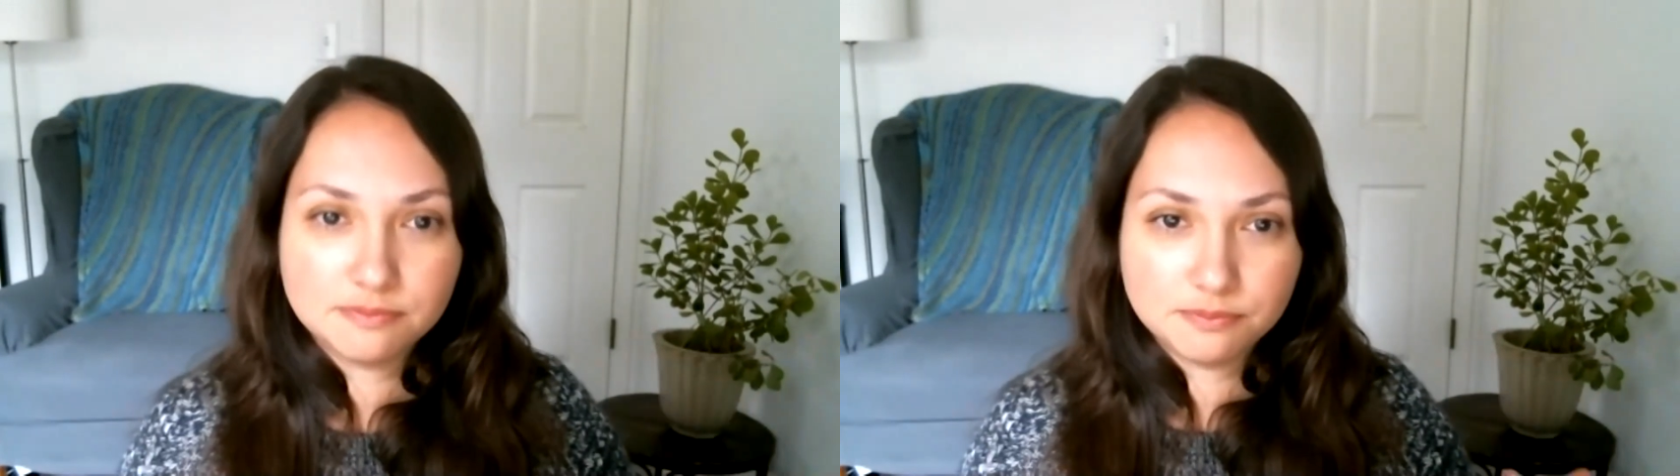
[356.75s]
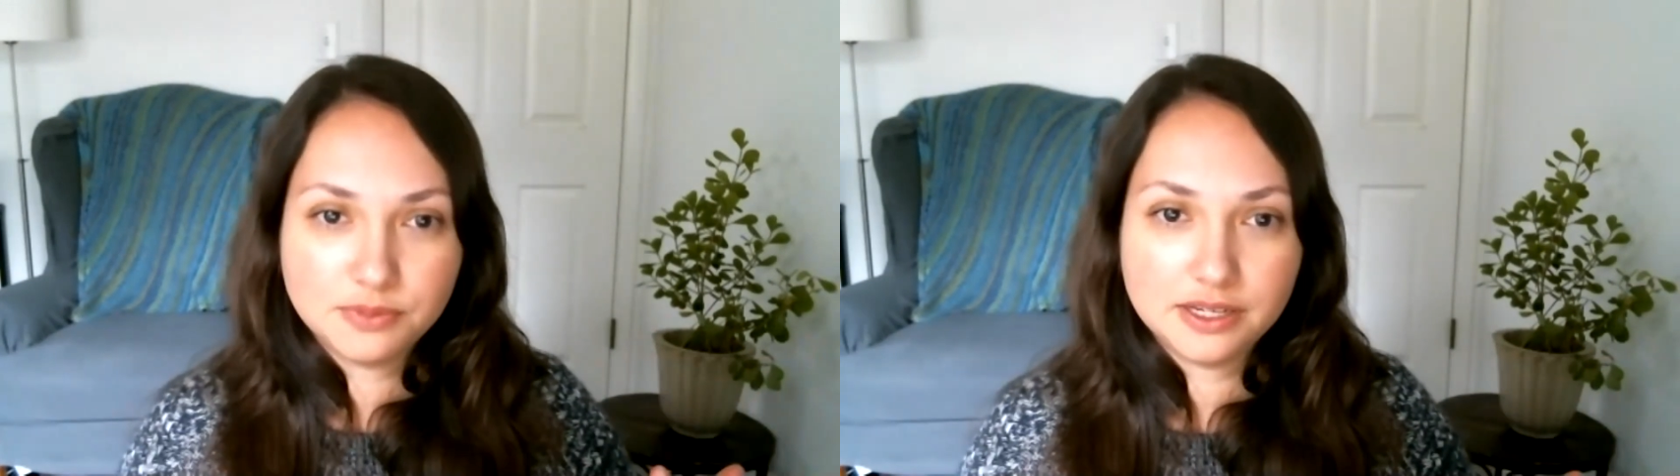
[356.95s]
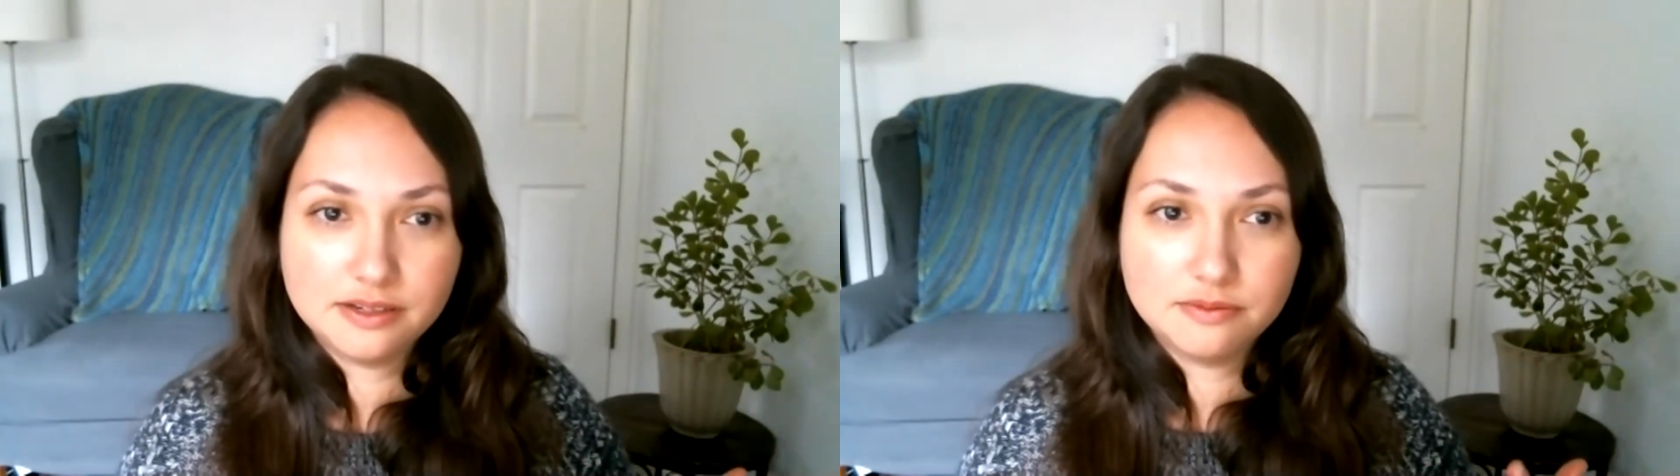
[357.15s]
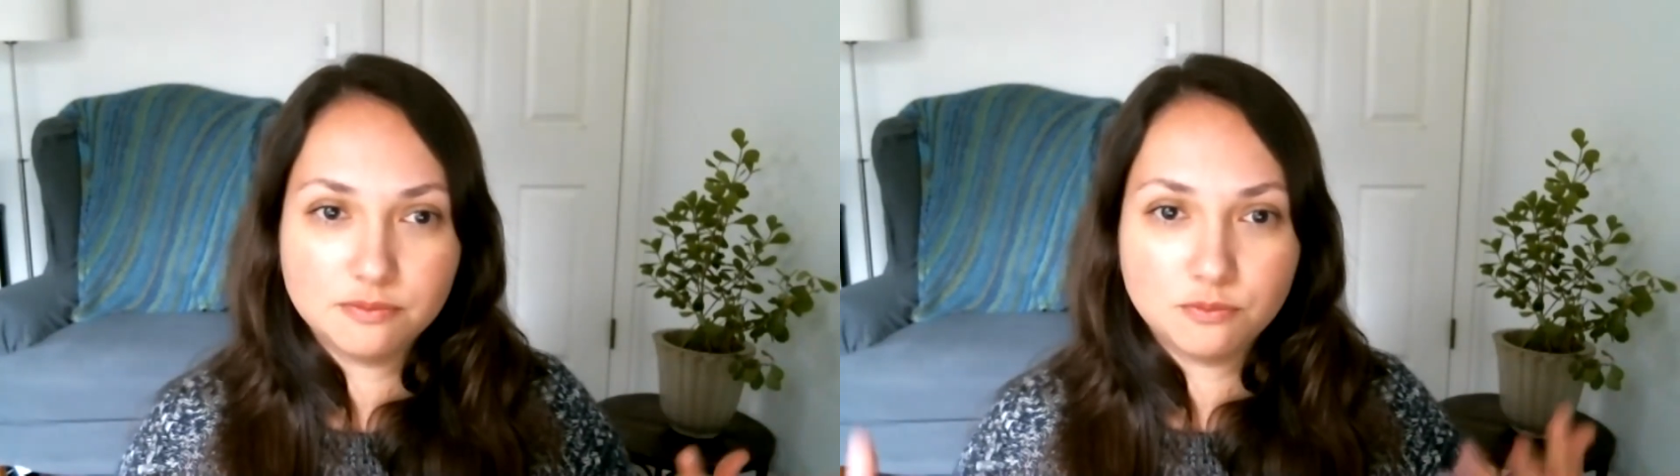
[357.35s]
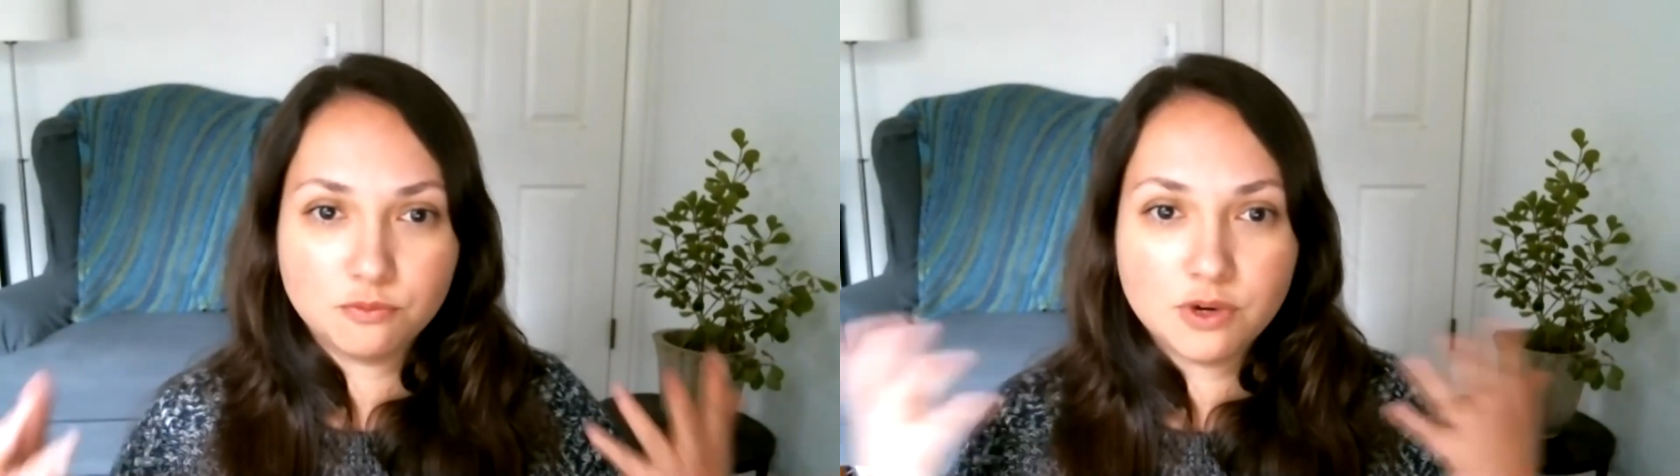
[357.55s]
but
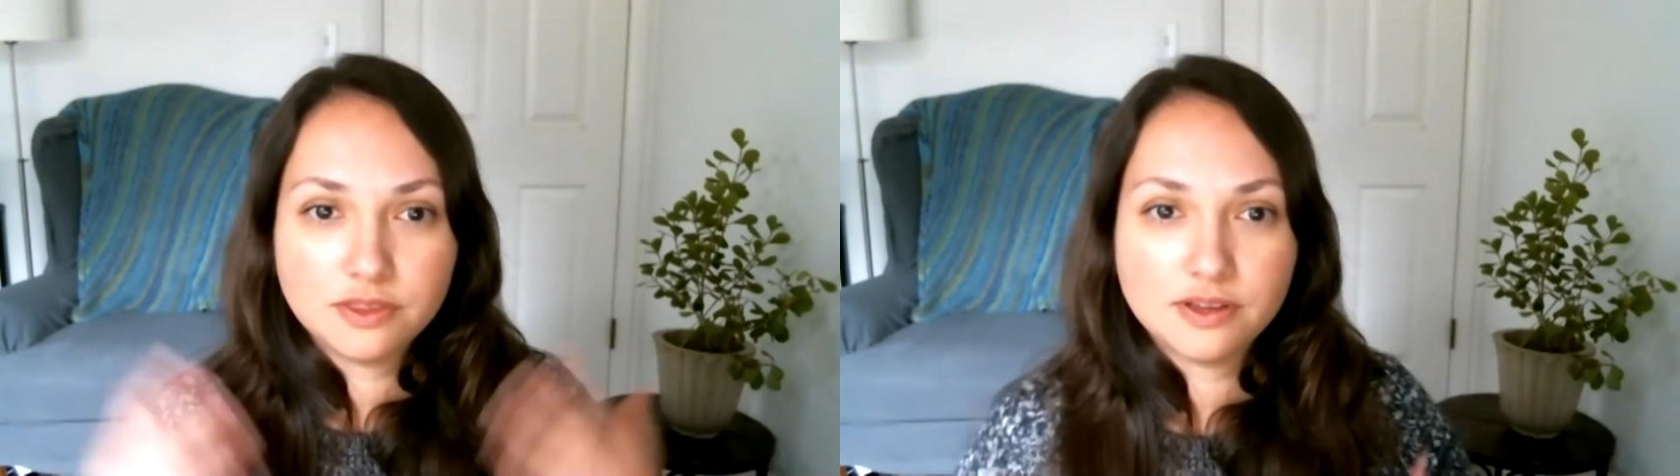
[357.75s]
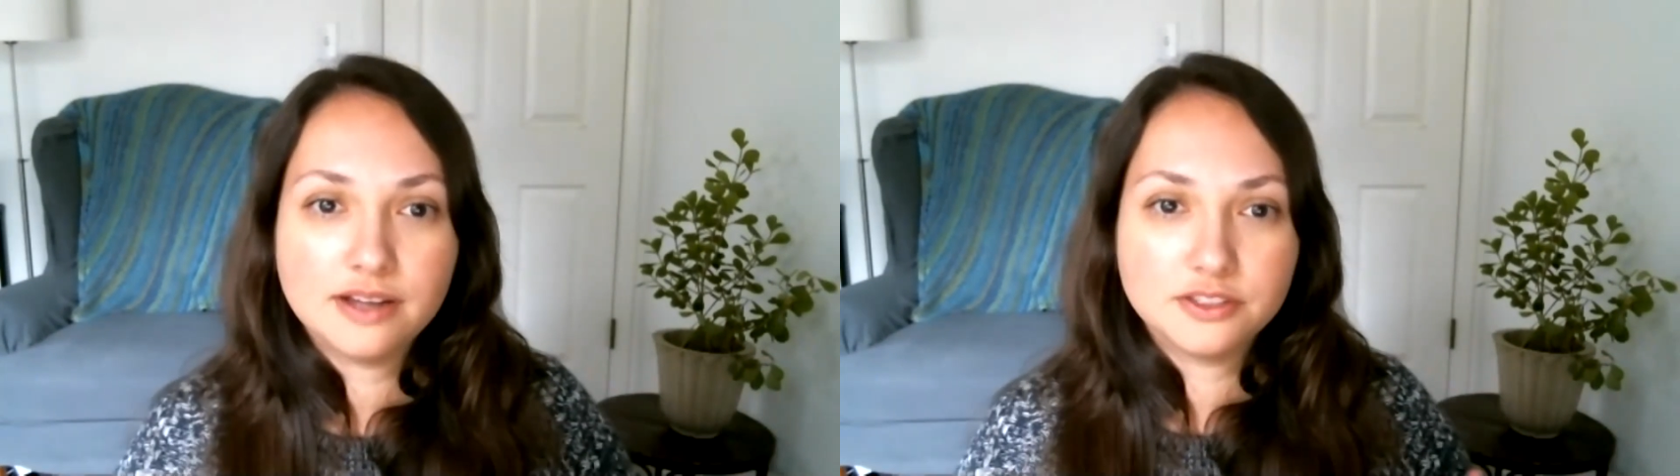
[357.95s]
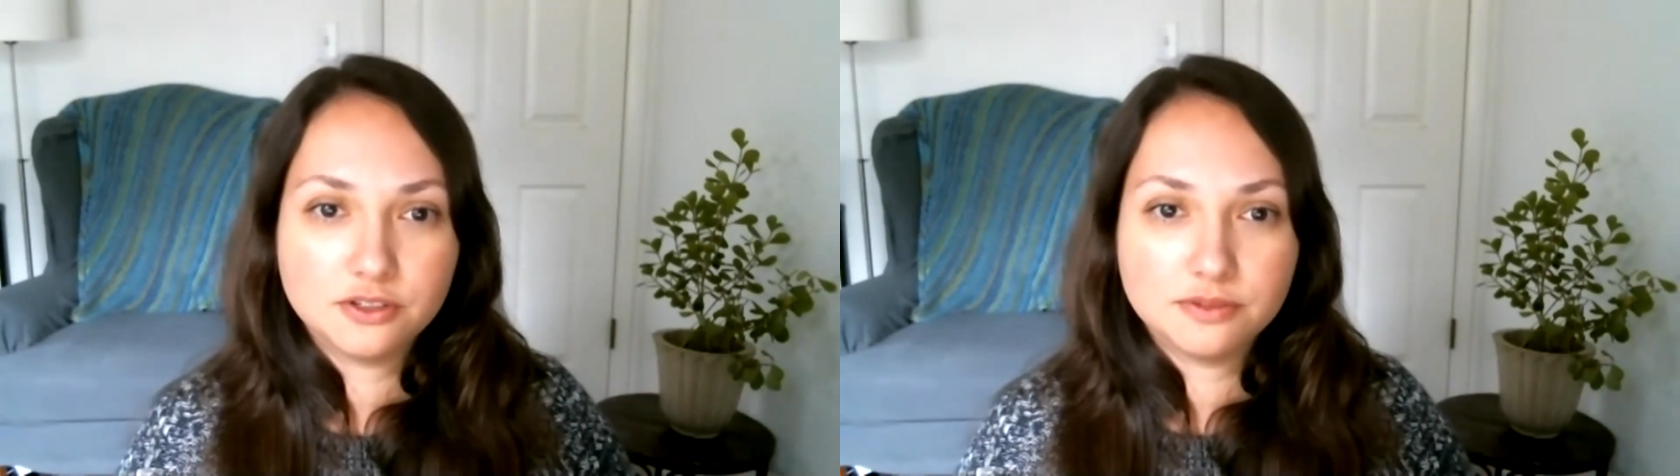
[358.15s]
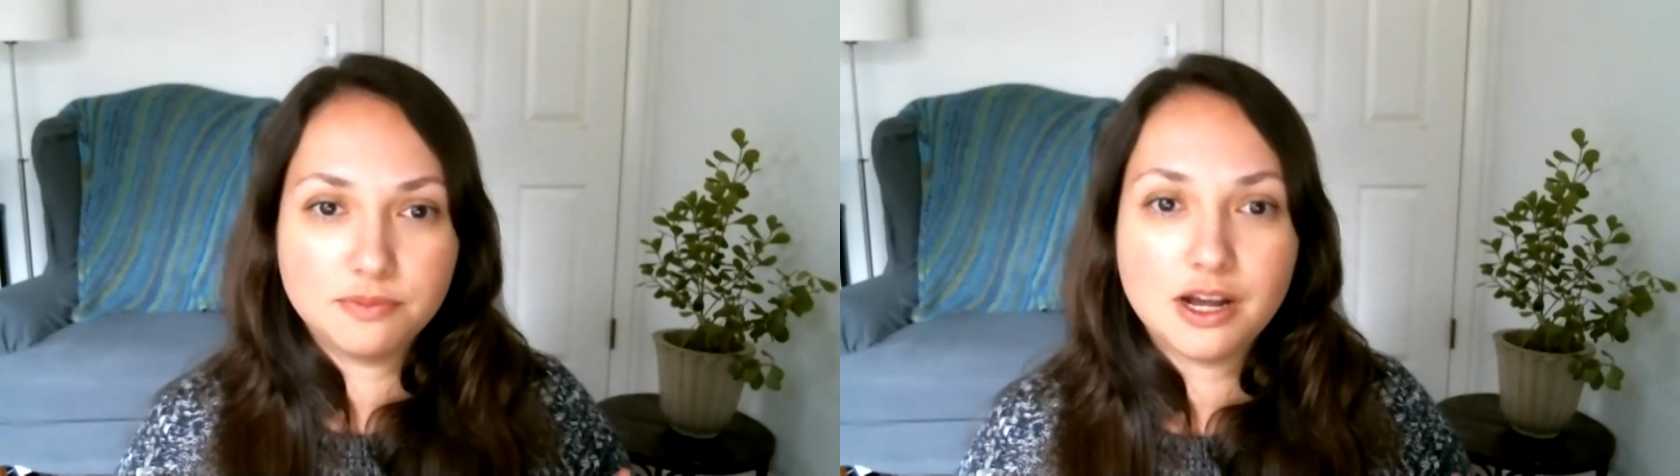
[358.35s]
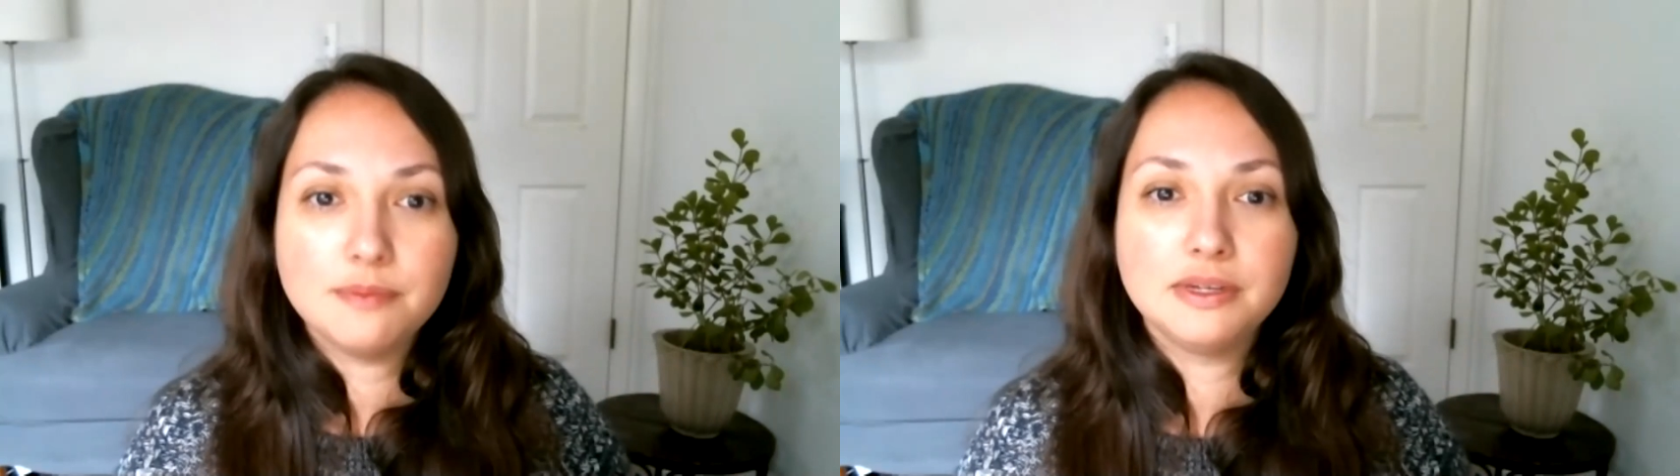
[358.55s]
what thoughts are
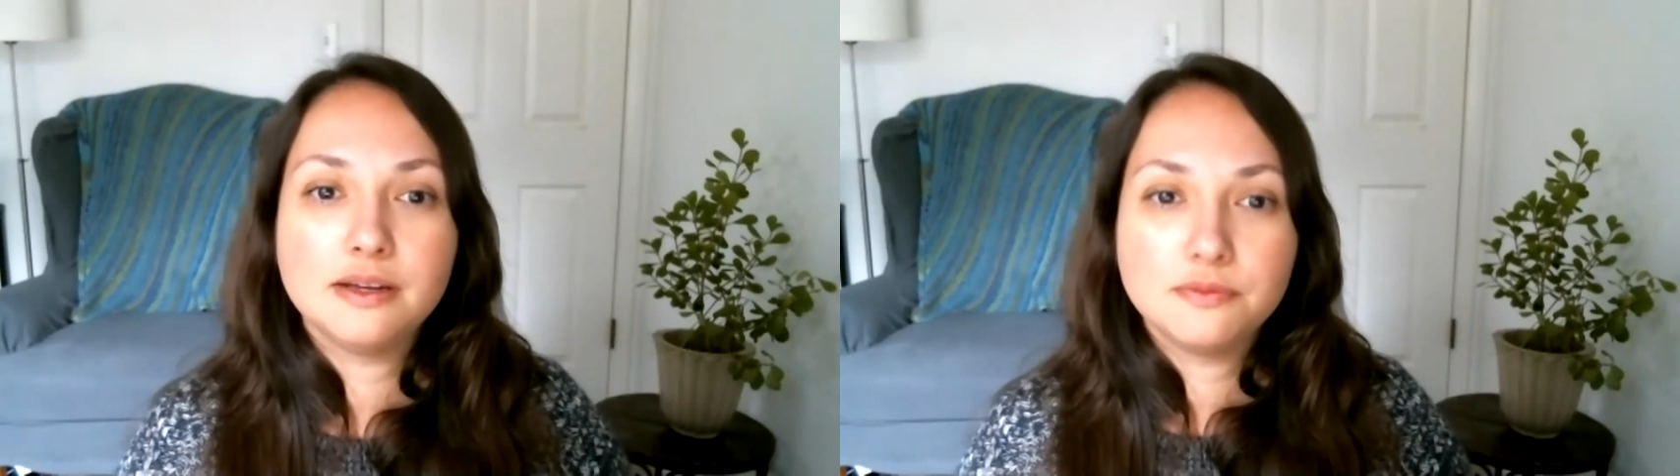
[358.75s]
popping up